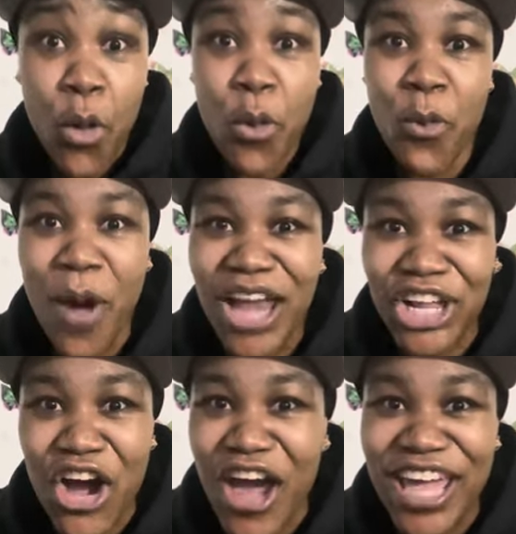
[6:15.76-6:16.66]
the
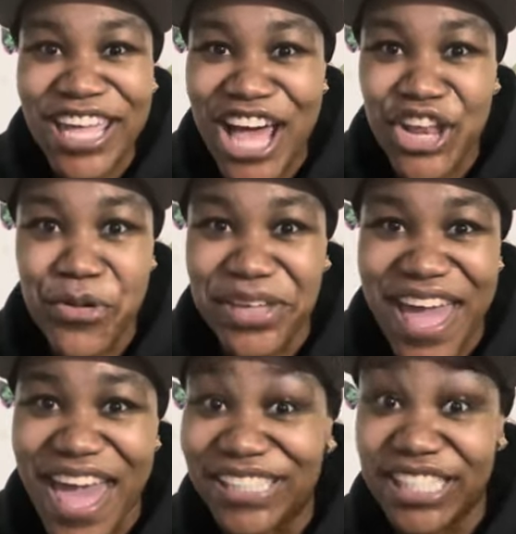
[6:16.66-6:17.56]
car ain't got no
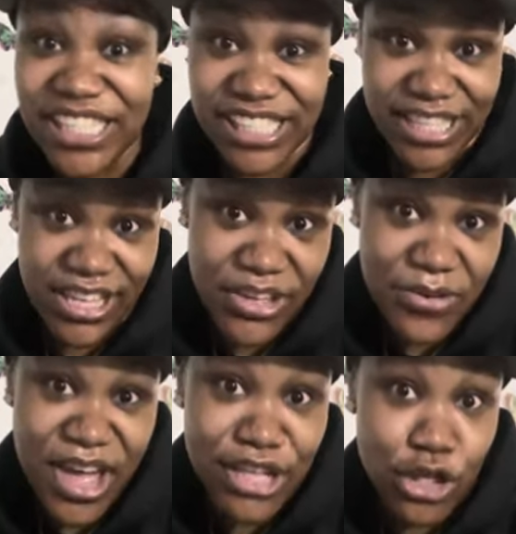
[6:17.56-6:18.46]
gas? Stay
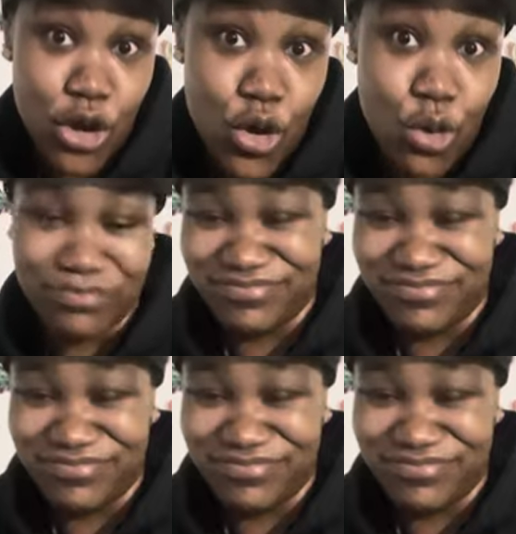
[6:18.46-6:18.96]
your ass home.